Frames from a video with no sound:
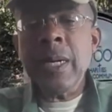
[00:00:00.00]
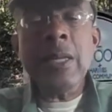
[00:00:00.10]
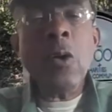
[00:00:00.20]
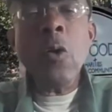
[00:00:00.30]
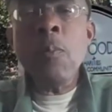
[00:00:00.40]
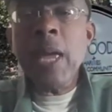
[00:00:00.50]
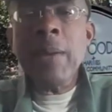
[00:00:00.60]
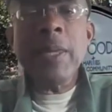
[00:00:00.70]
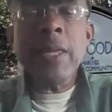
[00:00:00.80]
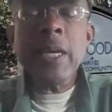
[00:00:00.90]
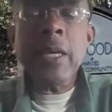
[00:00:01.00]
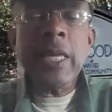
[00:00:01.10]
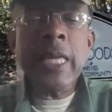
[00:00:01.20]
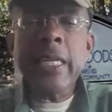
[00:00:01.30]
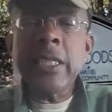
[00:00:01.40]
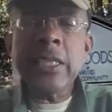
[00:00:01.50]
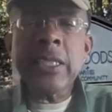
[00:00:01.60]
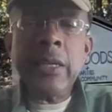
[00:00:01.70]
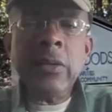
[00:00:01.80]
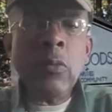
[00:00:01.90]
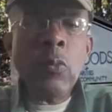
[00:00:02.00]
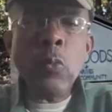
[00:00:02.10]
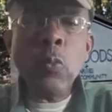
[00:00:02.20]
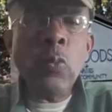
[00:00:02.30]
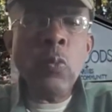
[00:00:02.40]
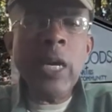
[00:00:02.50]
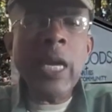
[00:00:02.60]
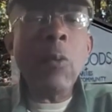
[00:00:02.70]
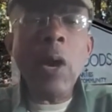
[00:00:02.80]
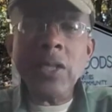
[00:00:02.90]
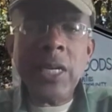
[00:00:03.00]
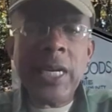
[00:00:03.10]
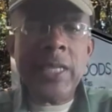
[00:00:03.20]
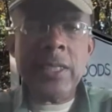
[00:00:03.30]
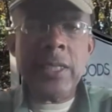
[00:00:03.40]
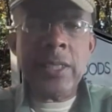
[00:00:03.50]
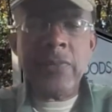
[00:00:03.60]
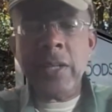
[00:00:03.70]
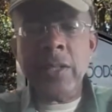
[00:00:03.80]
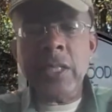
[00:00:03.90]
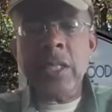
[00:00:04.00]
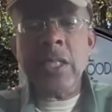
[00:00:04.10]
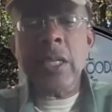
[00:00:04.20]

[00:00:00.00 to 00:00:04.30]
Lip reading: The whole Mammy thing, they just said, we got to wash our hands of this, fellas. This